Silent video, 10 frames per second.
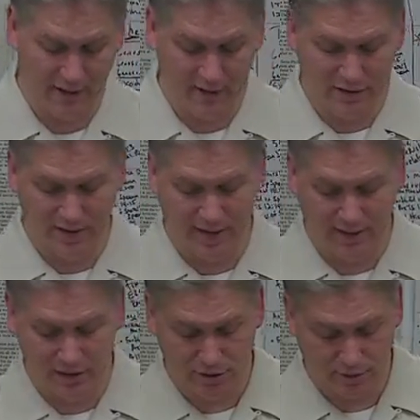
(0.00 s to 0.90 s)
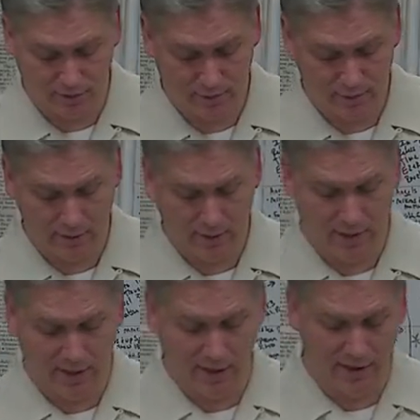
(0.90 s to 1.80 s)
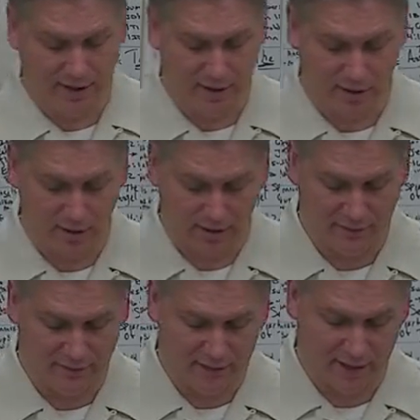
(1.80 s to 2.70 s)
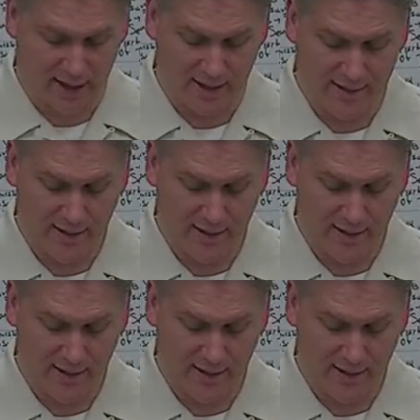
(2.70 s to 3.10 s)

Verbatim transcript: the angel, the, an angel of the God.